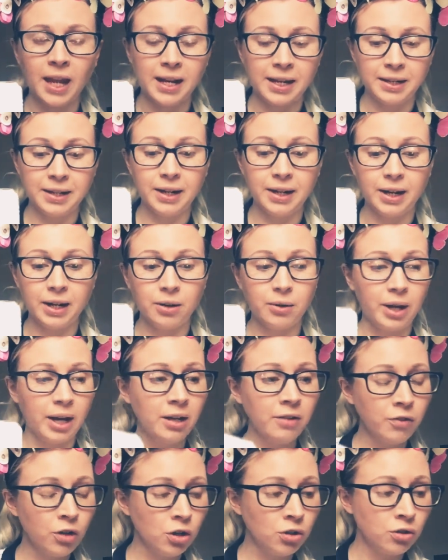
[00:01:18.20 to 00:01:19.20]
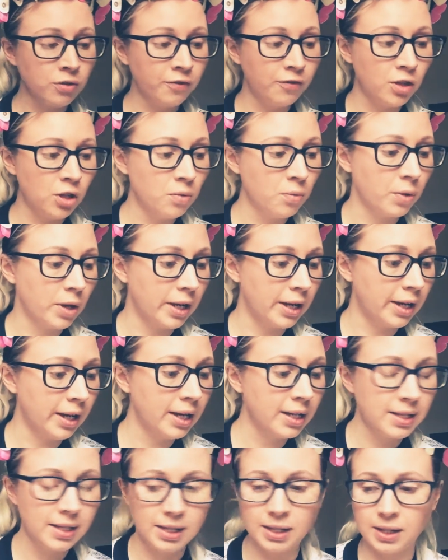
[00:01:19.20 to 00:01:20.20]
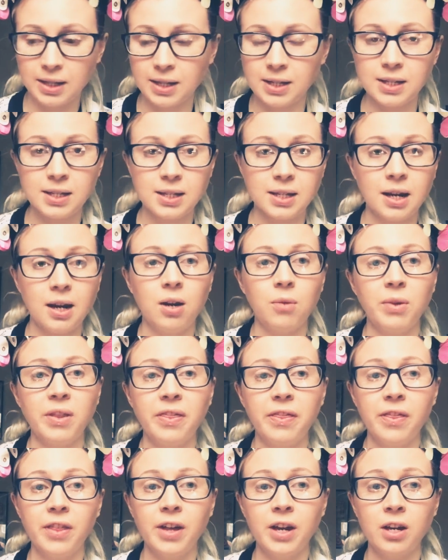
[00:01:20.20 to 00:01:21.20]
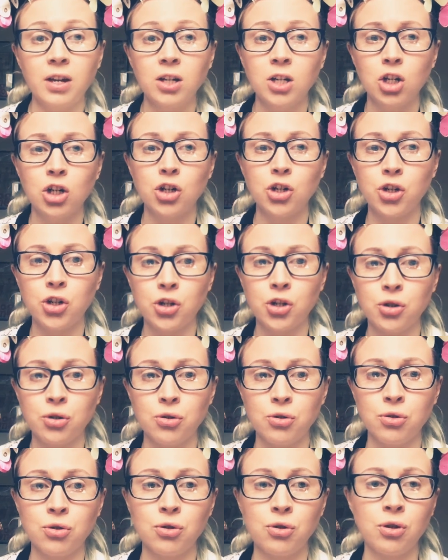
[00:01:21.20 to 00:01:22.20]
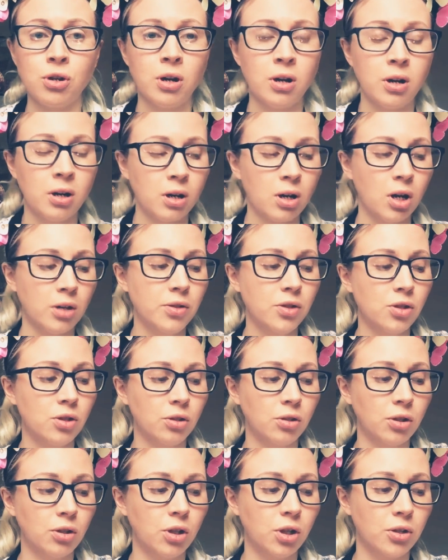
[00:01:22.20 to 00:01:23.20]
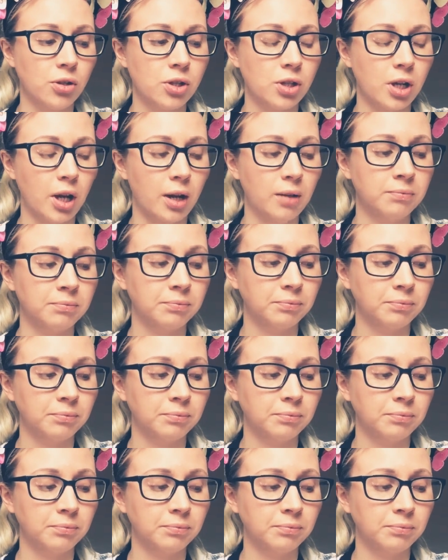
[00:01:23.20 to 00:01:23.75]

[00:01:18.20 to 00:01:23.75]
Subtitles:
Now I've got a few words that start with the sure consonant cluster.